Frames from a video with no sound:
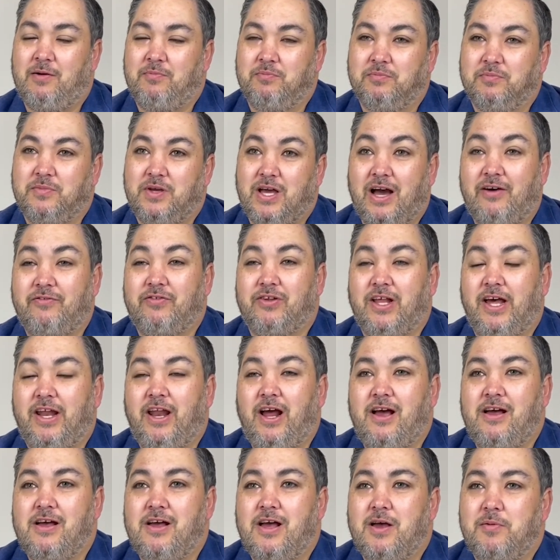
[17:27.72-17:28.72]
cover
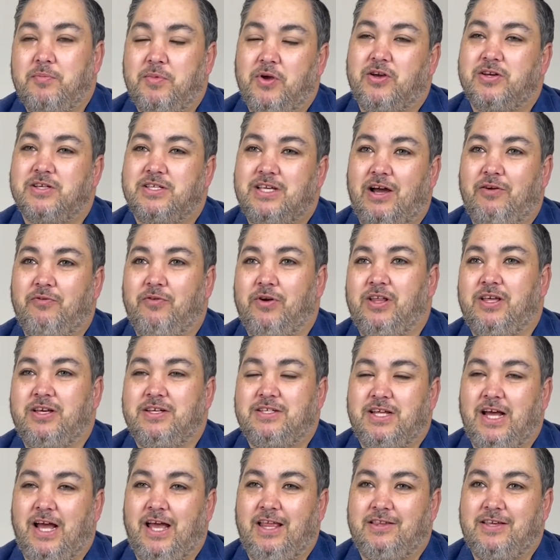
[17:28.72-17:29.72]
letter, because that really
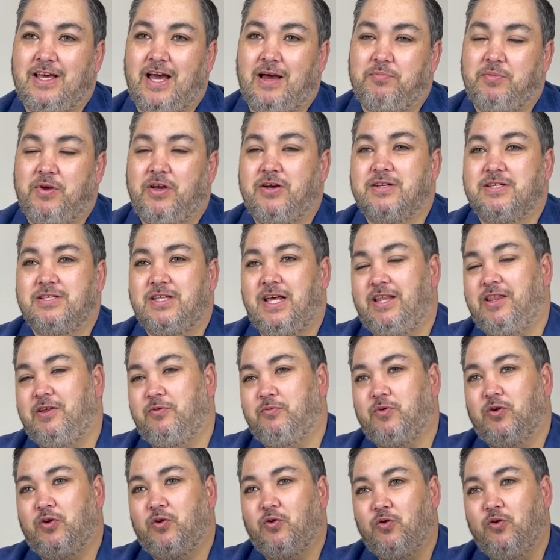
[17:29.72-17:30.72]
stands out, because then the
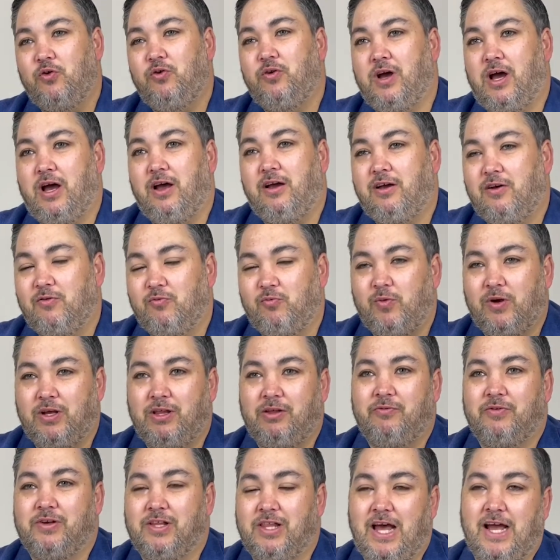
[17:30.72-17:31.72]
recruiter can really
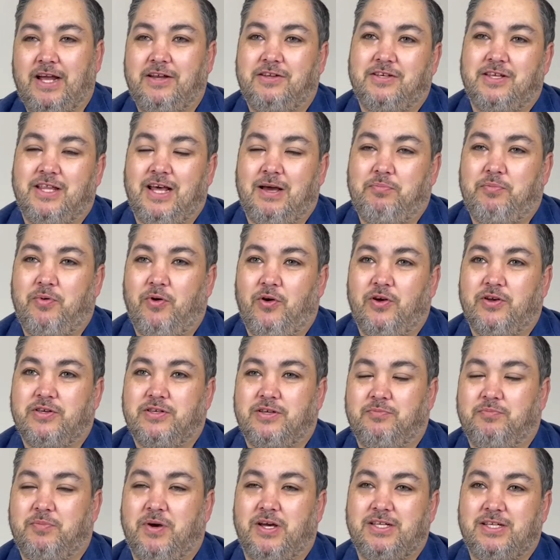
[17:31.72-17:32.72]
relate to that
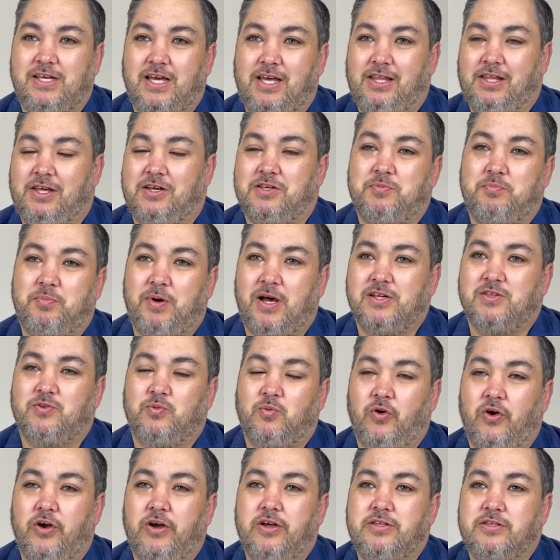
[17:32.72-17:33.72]
person by seeing those
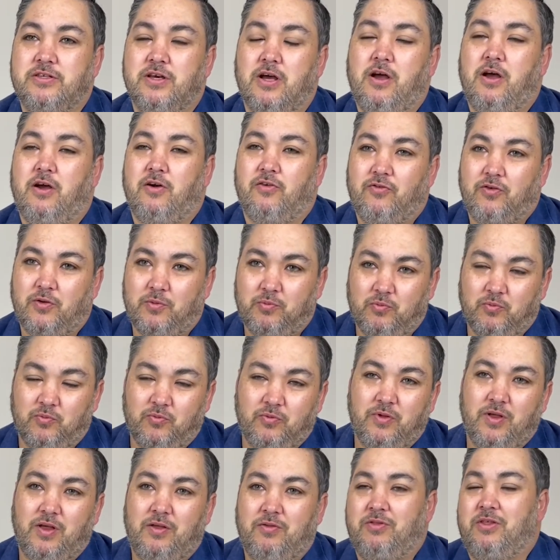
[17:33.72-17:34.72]
buzzwords from
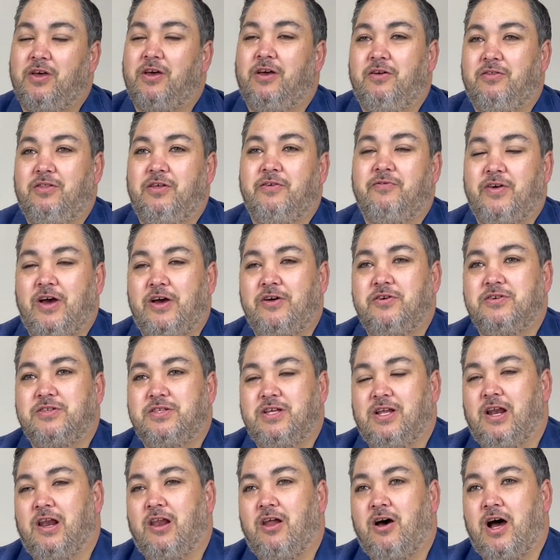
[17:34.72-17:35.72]
the values that
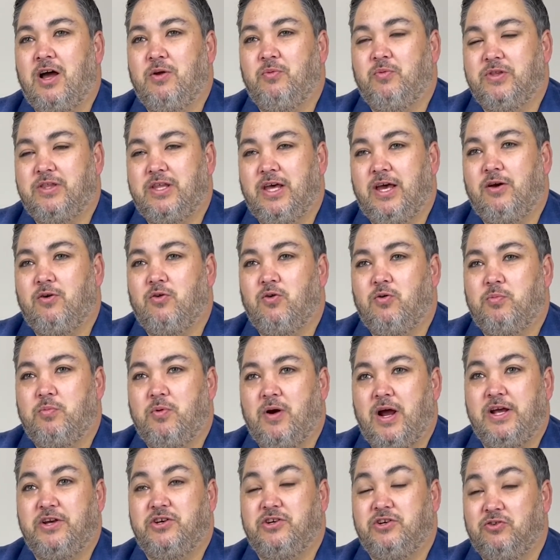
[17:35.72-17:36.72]
align with their
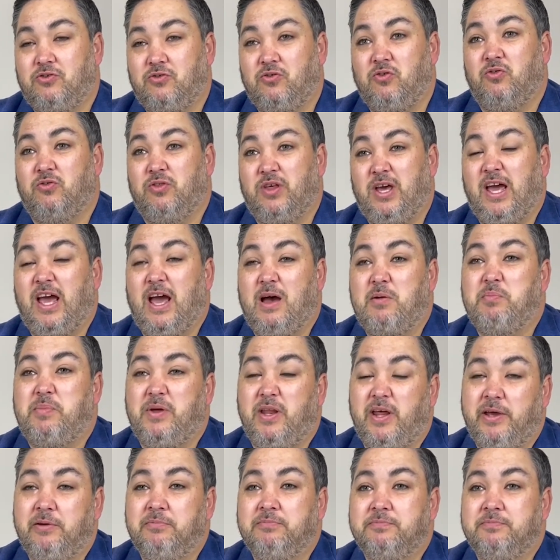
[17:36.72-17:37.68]
corporation or their company.